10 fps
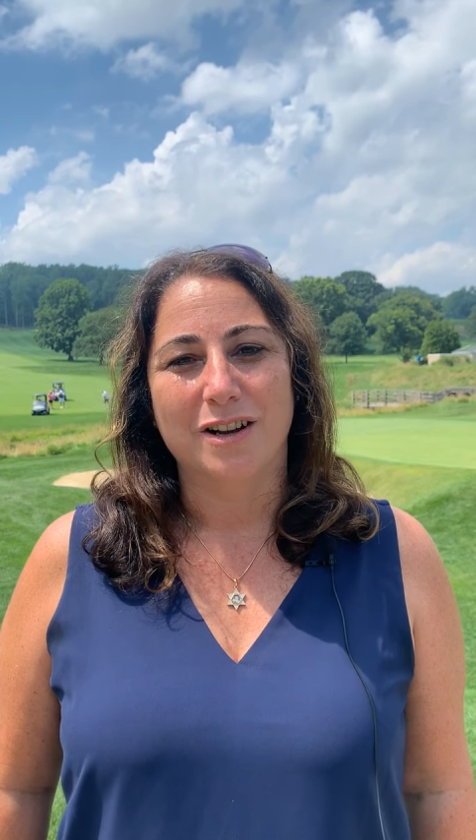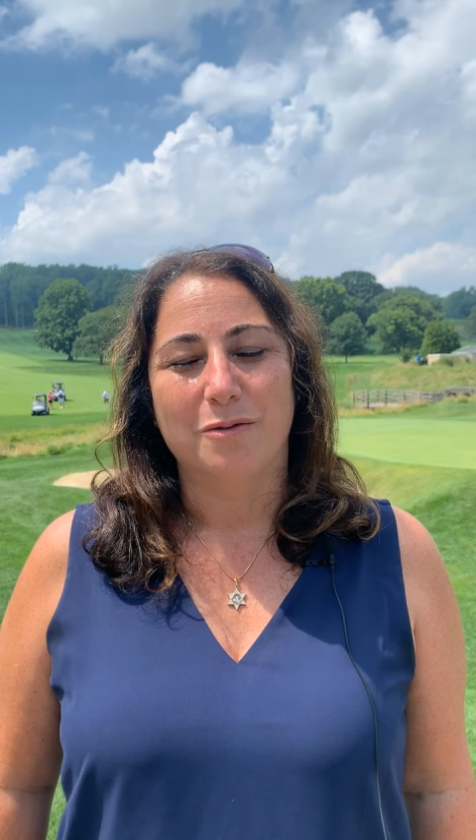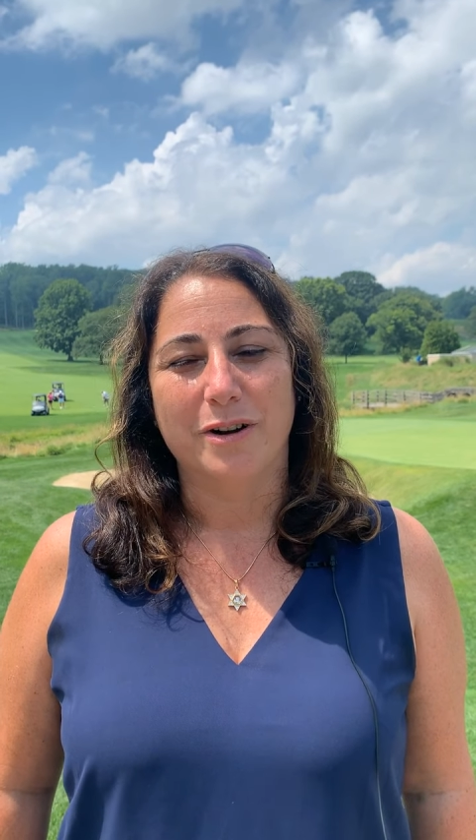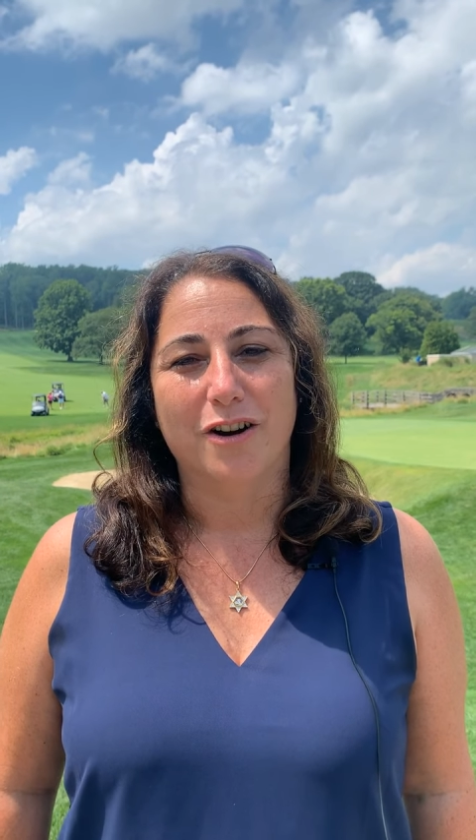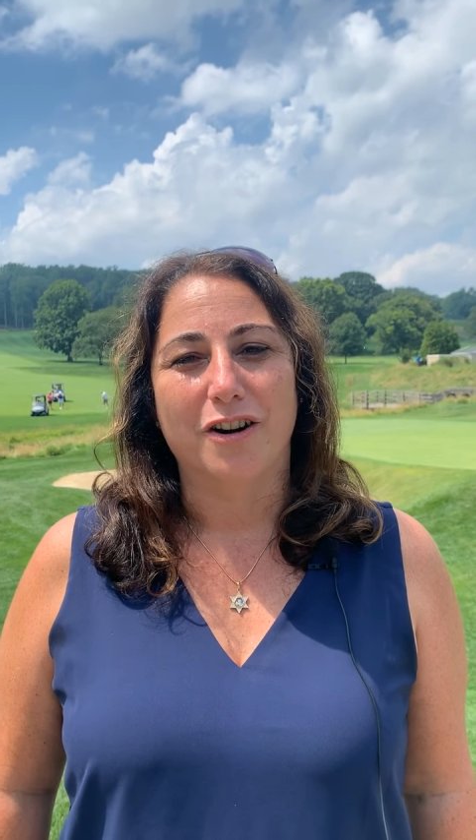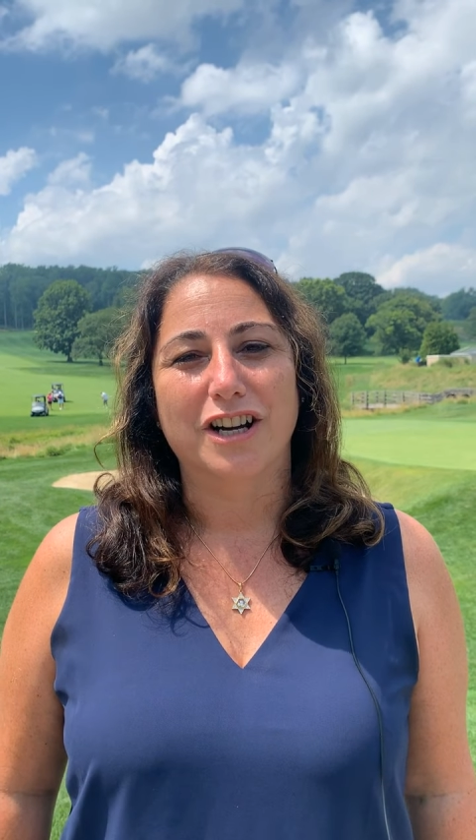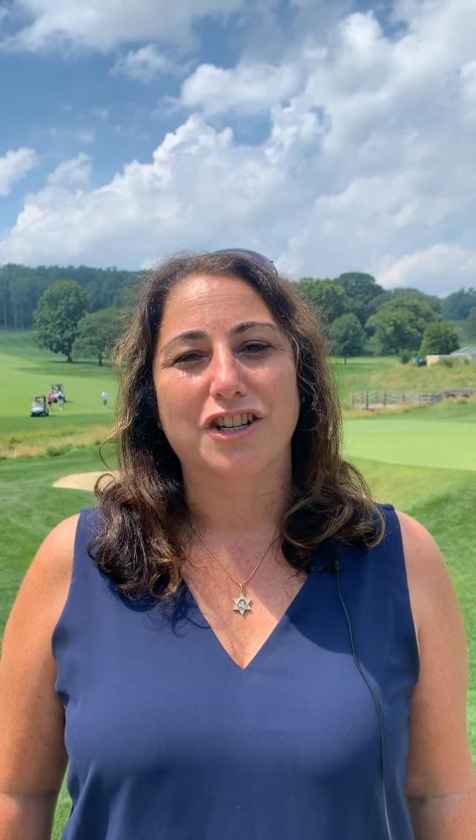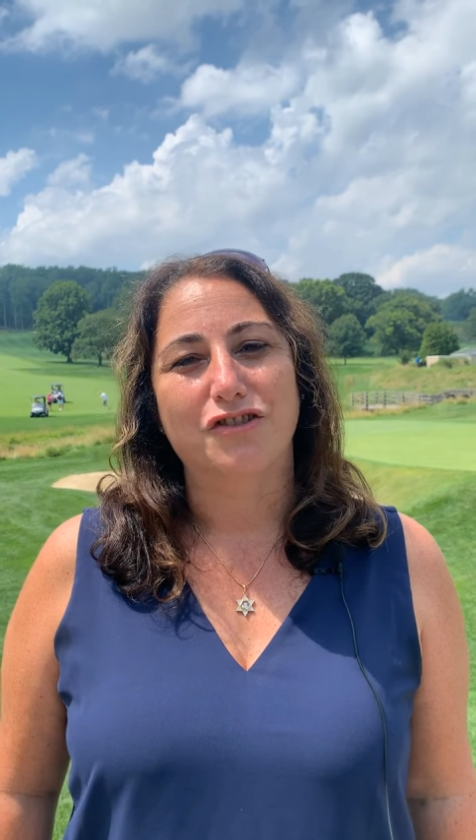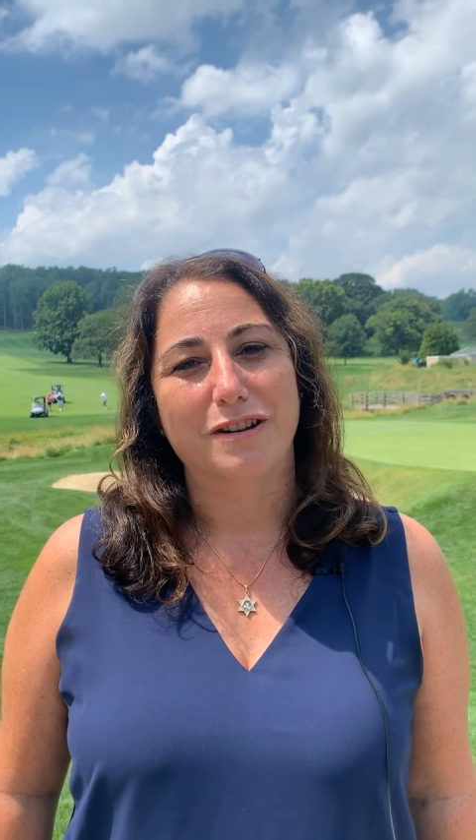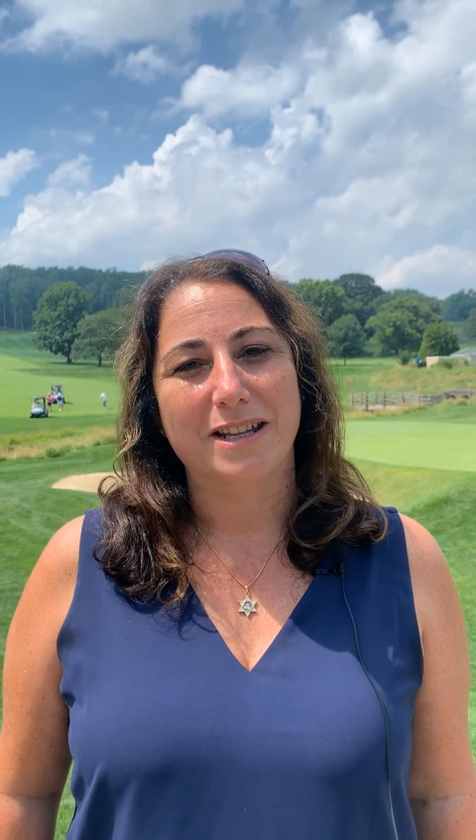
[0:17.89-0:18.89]
We are
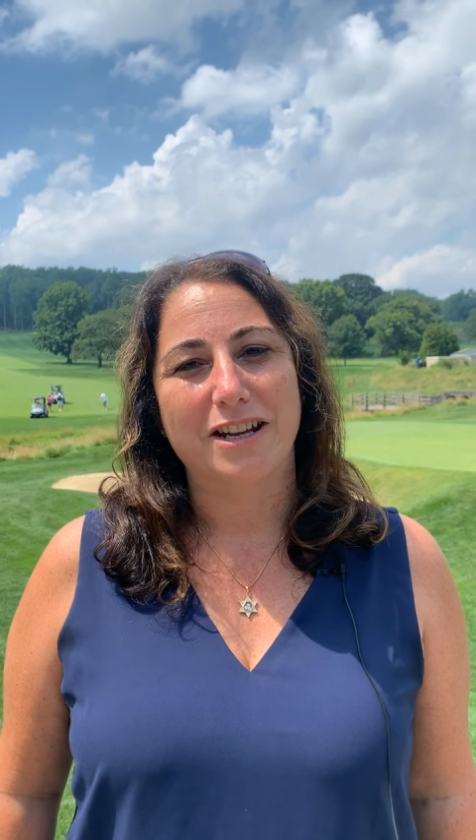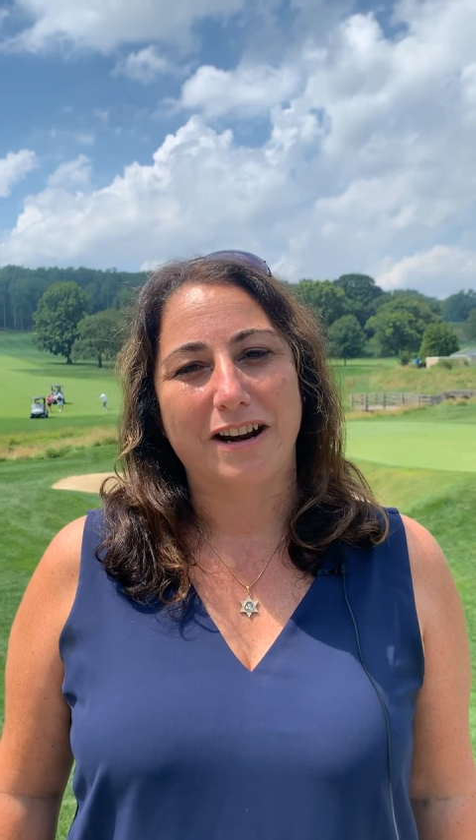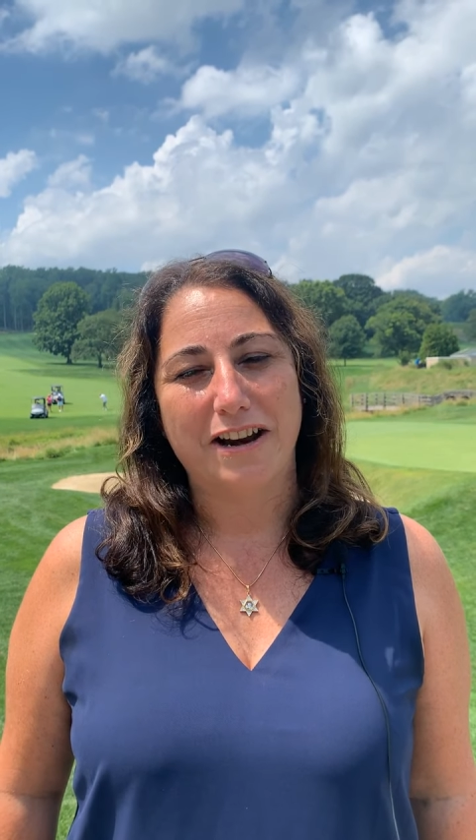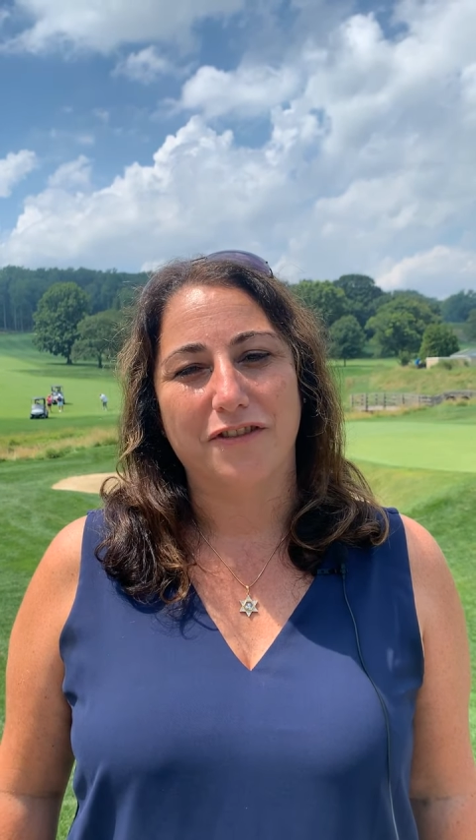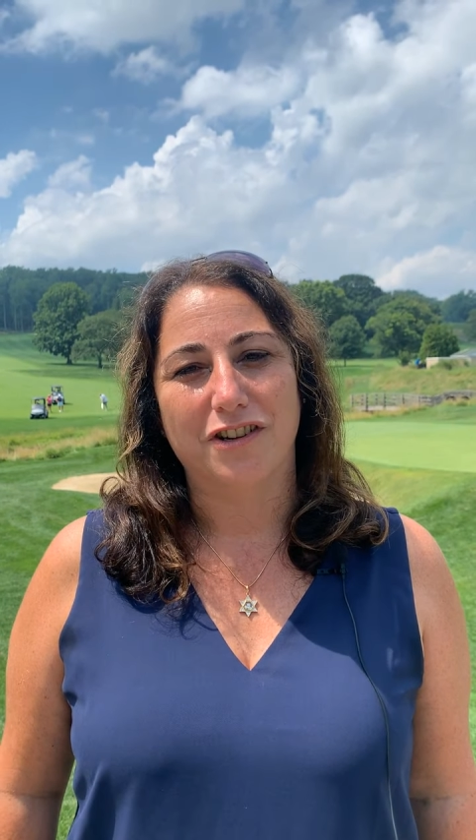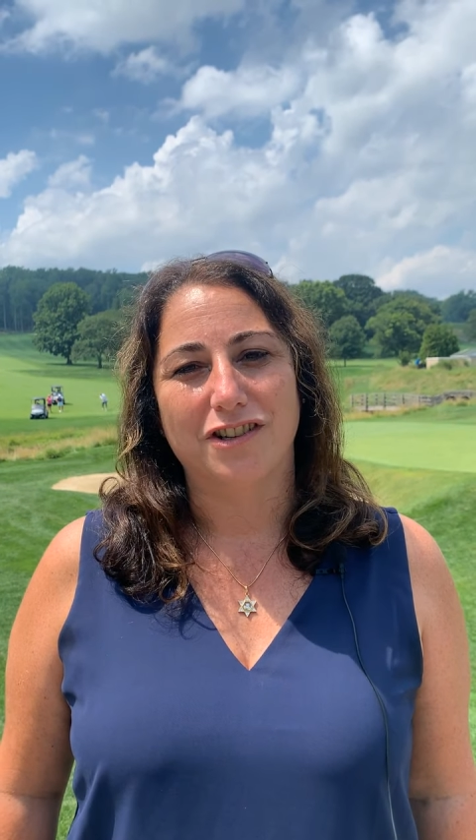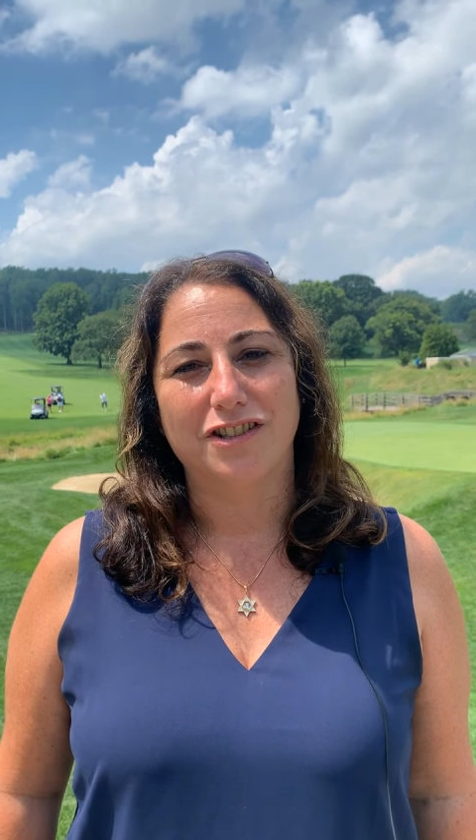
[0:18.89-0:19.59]
extremely grateful